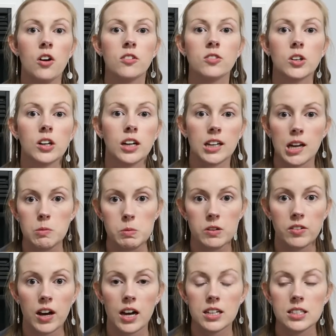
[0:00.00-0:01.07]
for a cup
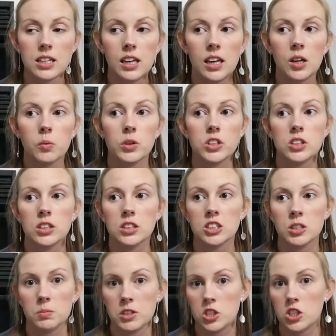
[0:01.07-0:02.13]
of hot tea, which is
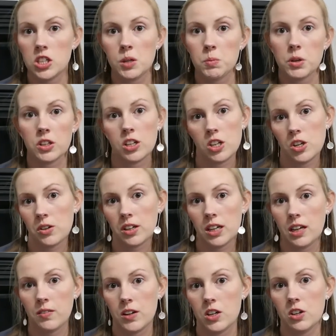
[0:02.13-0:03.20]
so much cheaper than you could
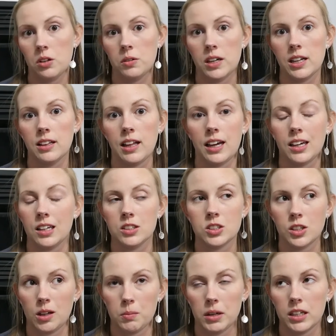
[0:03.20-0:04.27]
even do it like at
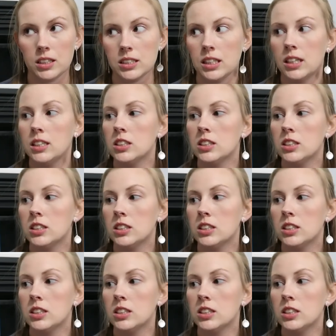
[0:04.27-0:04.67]
Starbucks.